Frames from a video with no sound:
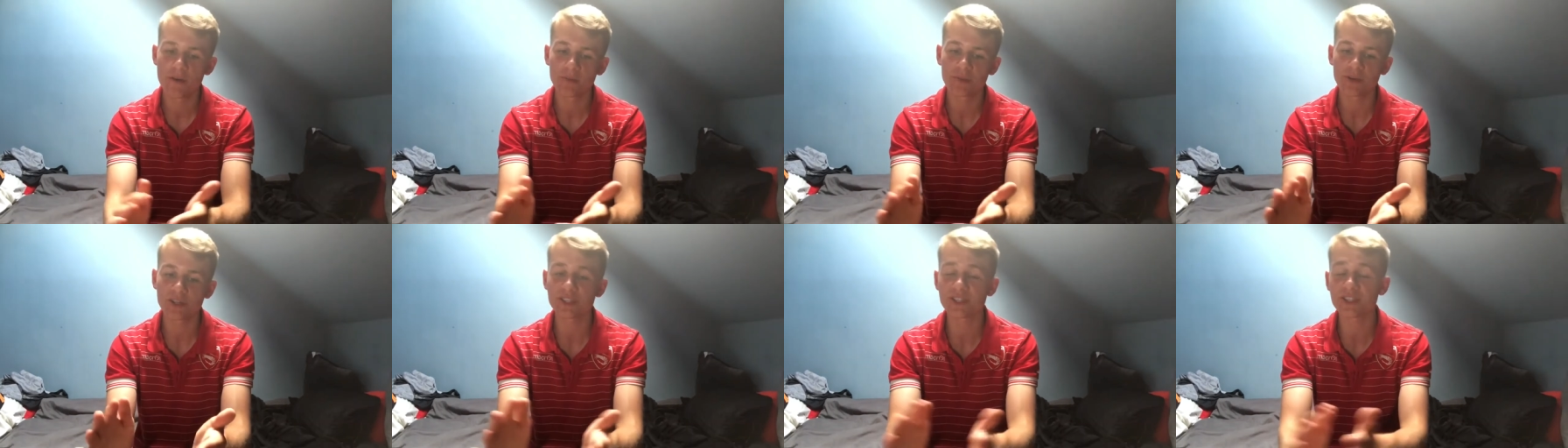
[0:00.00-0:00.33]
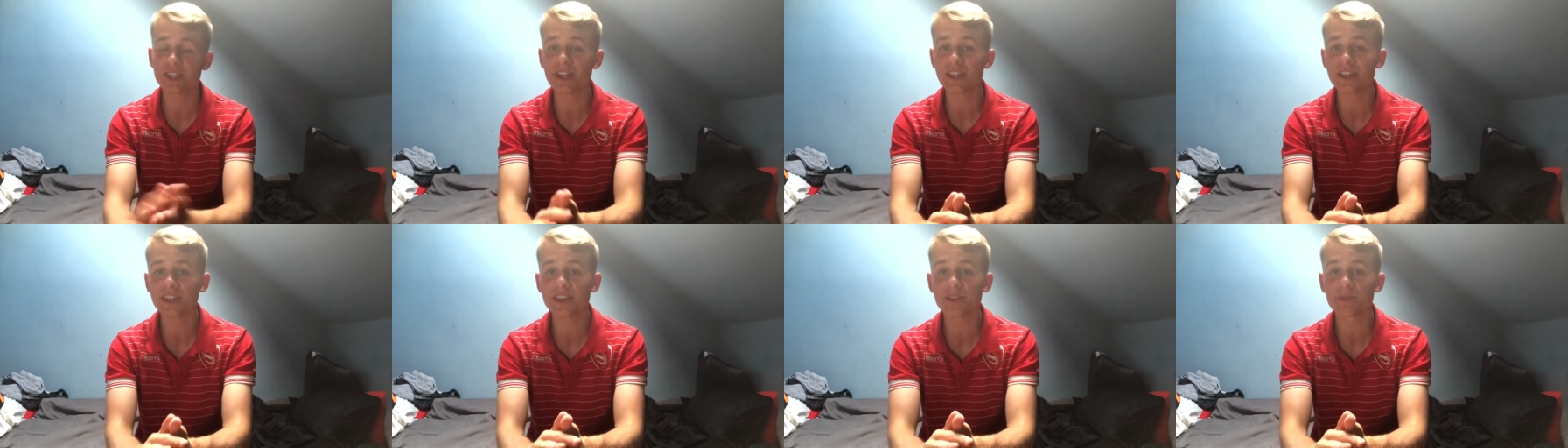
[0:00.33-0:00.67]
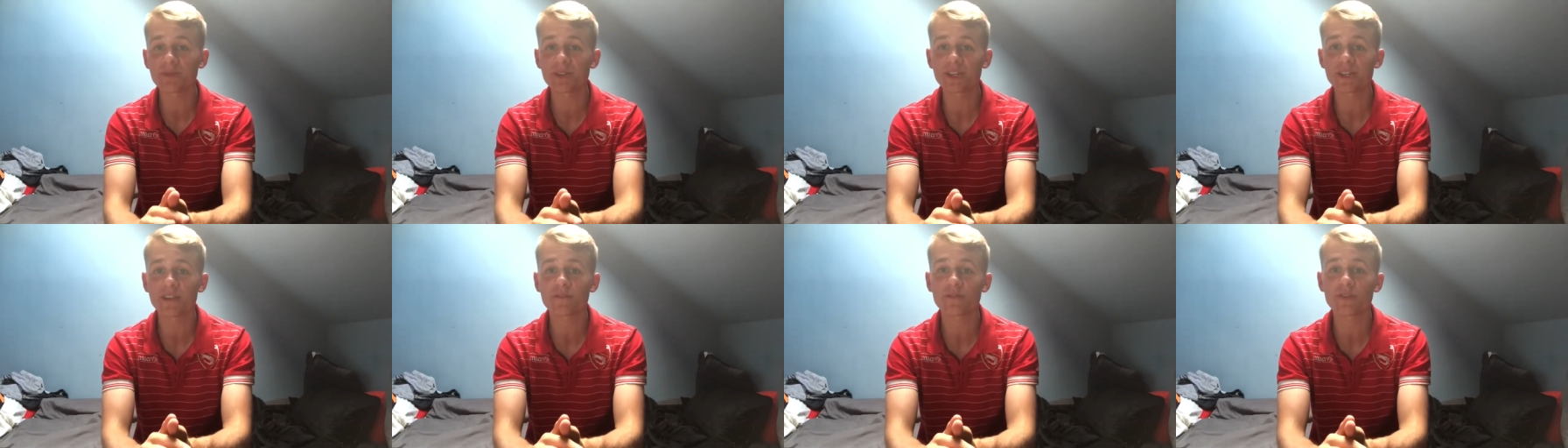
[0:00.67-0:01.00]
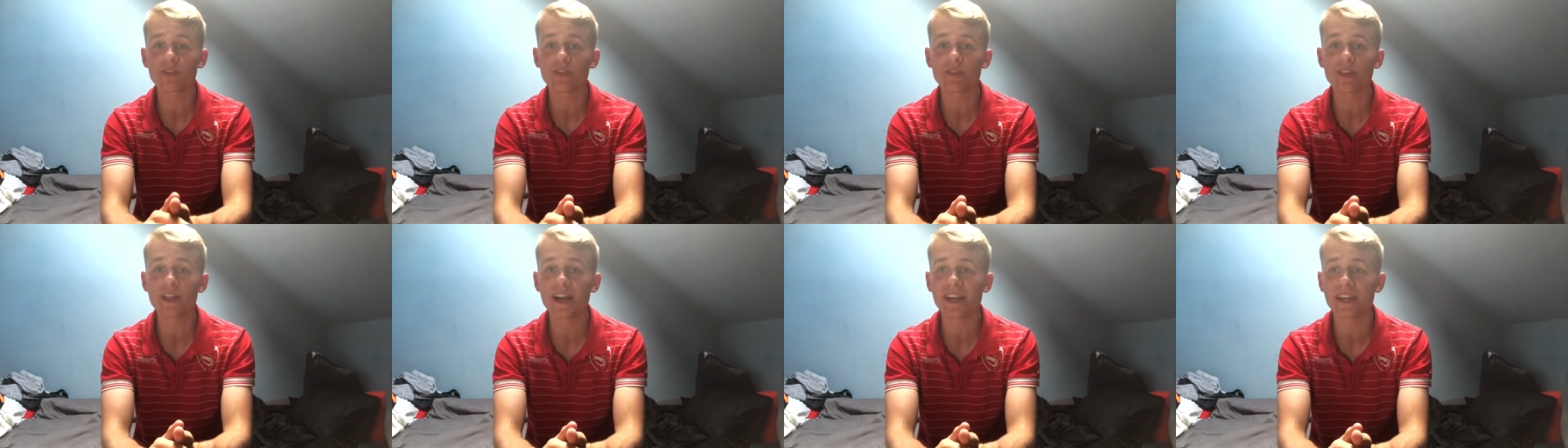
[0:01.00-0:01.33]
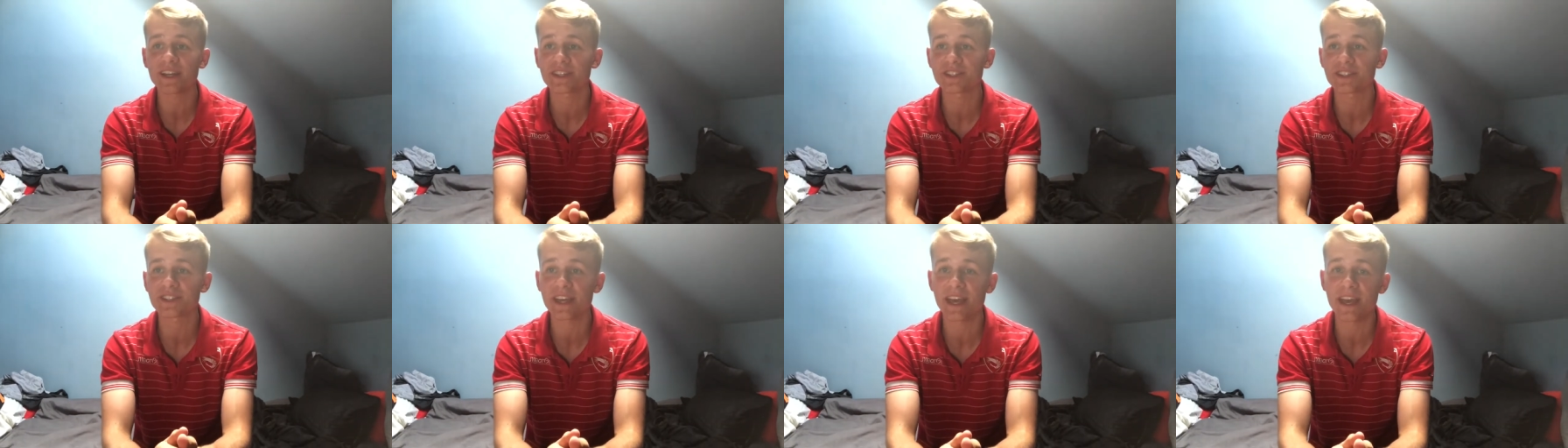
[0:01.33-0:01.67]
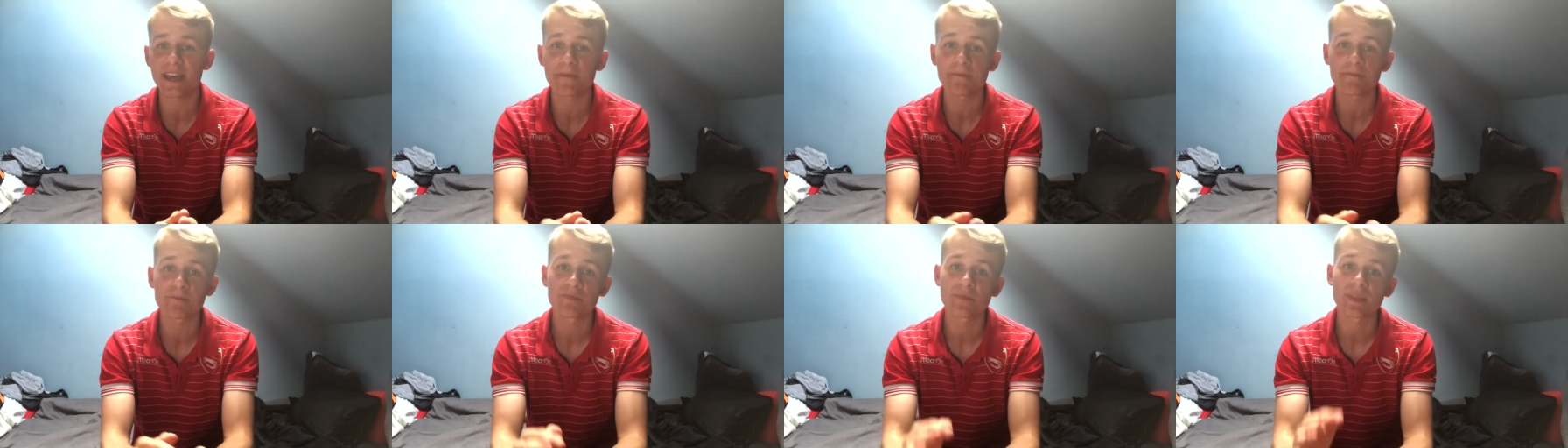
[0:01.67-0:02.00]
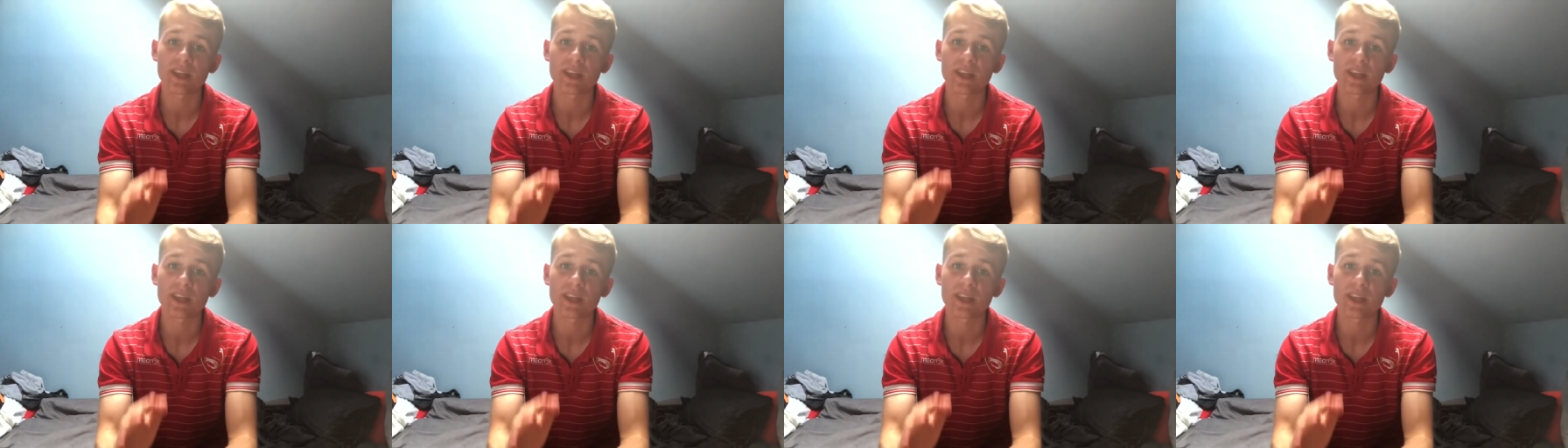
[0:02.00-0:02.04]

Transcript: But it's certainly going to be difficult, like I say.